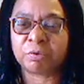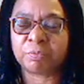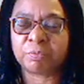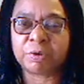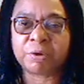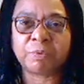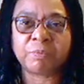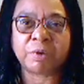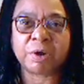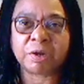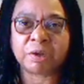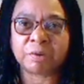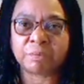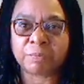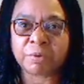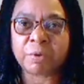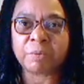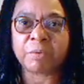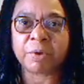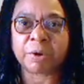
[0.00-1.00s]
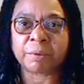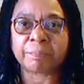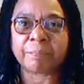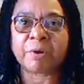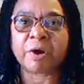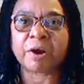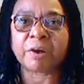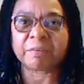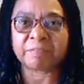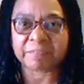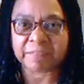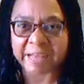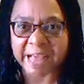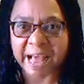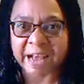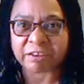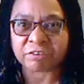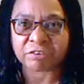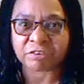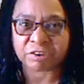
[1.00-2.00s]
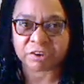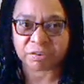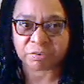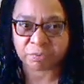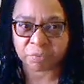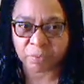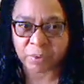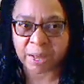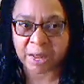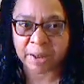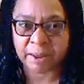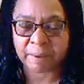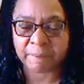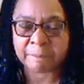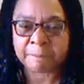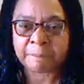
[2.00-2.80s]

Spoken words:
We want a part of the action as well.